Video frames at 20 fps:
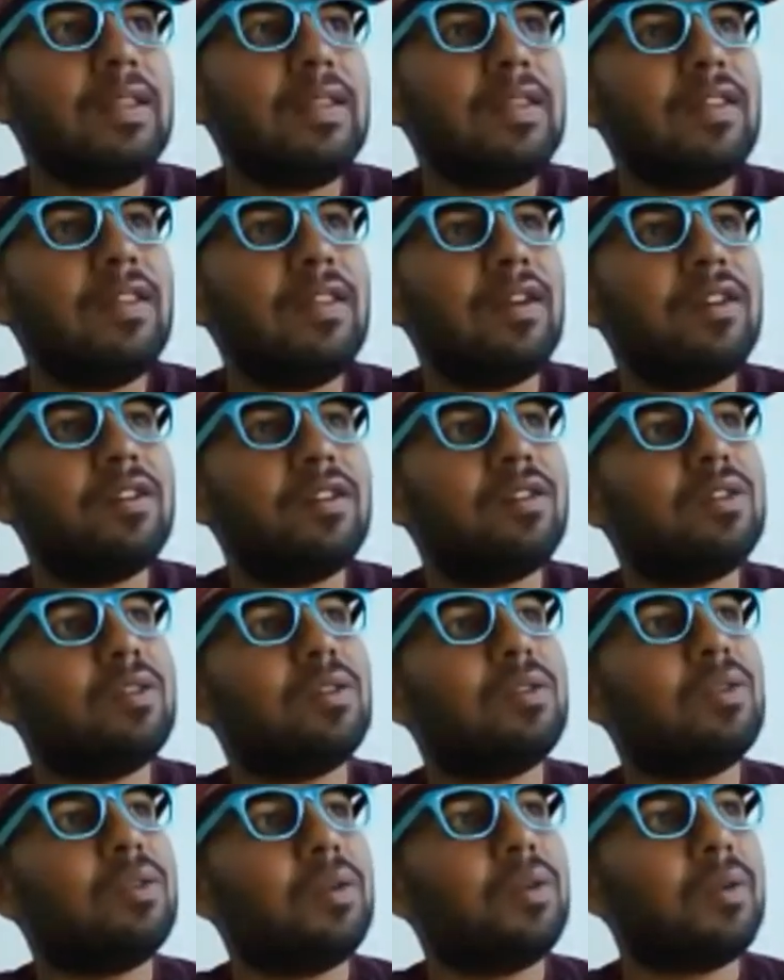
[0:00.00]
is
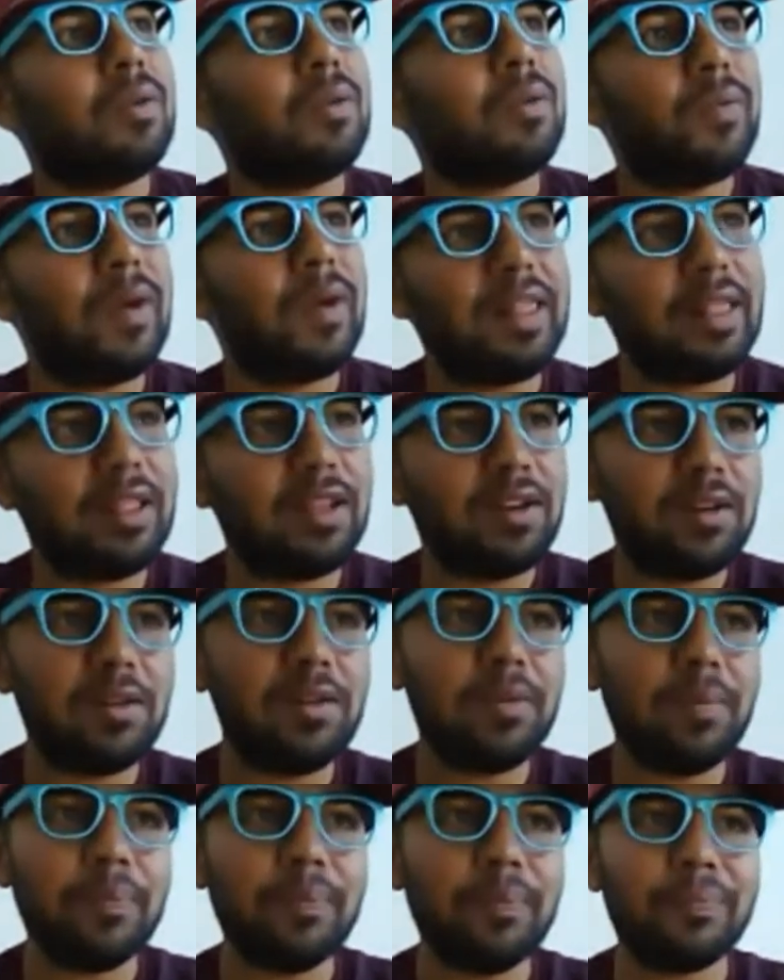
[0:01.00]
when
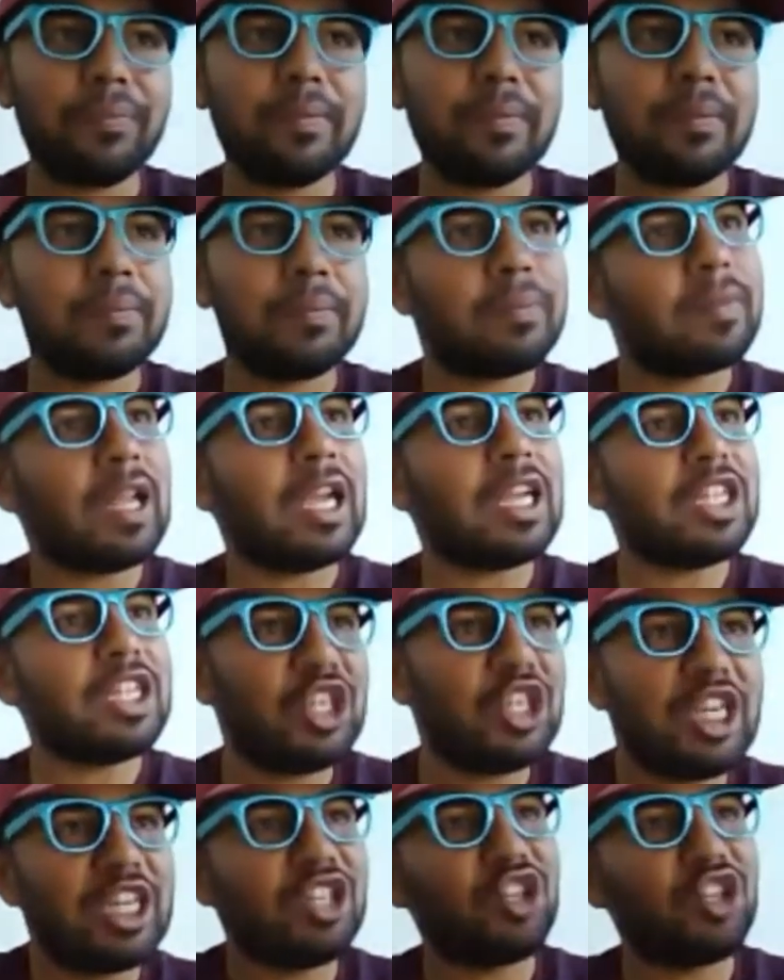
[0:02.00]
the
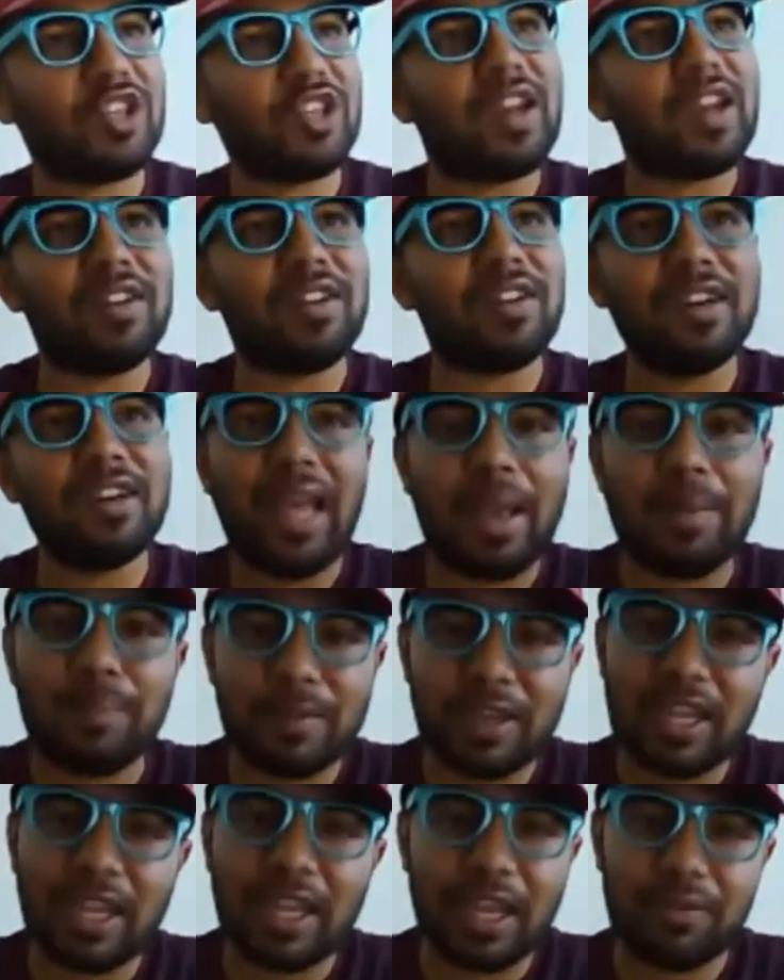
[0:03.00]
change started
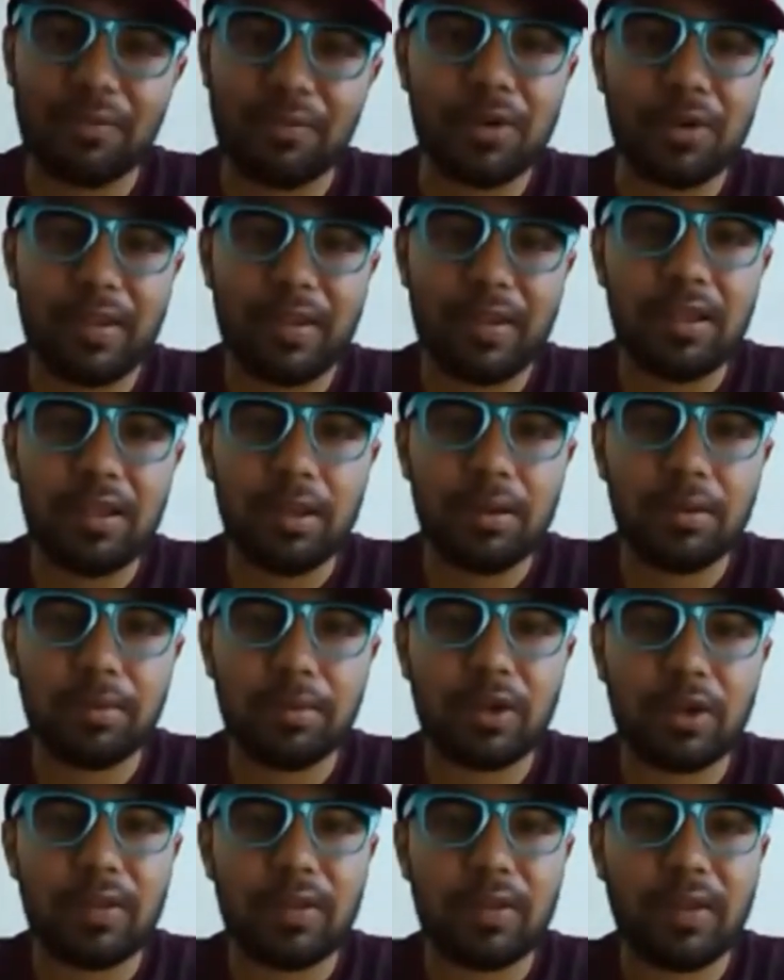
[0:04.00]
happening, I would say,
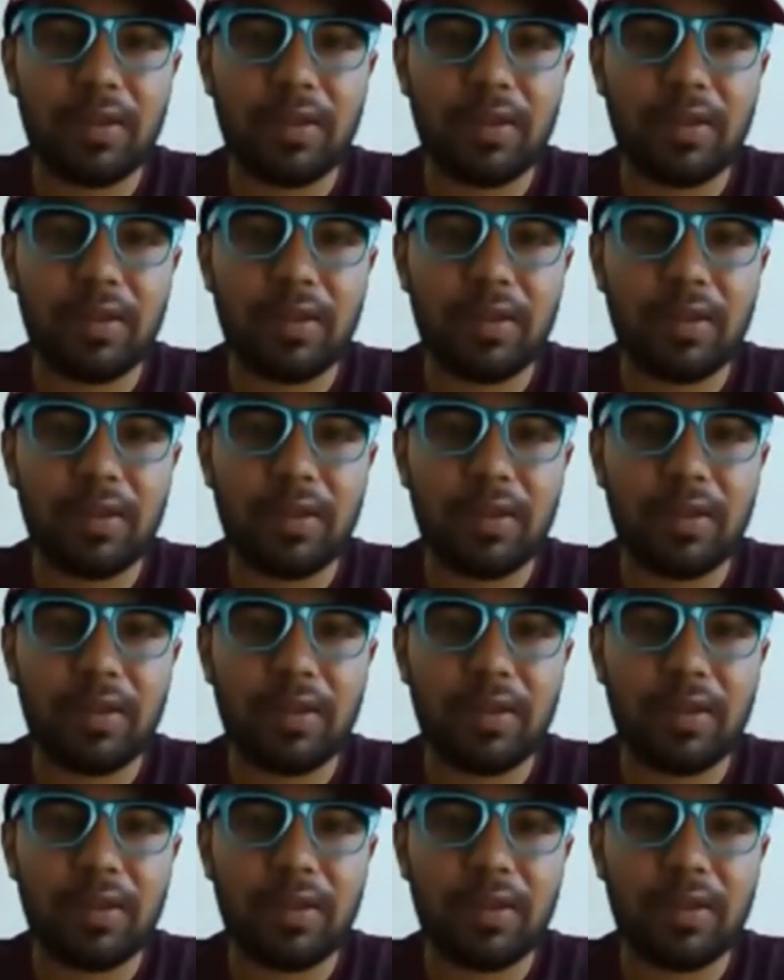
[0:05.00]
because I